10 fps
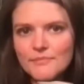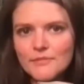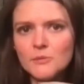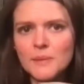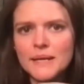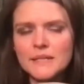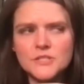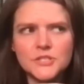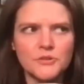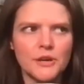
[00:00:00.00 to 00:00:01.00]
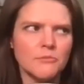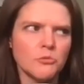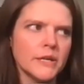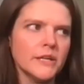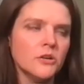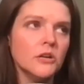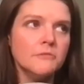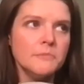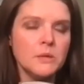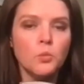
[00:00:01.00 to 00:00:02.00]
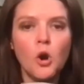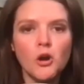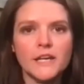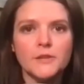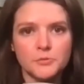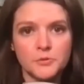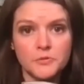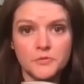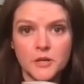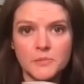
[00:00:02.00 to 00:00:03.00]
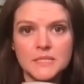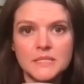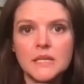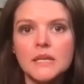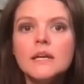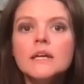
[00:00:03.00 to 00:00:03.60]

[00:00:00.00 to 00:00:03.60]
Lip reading: on my Instagram reel of me walking through the pharmacy,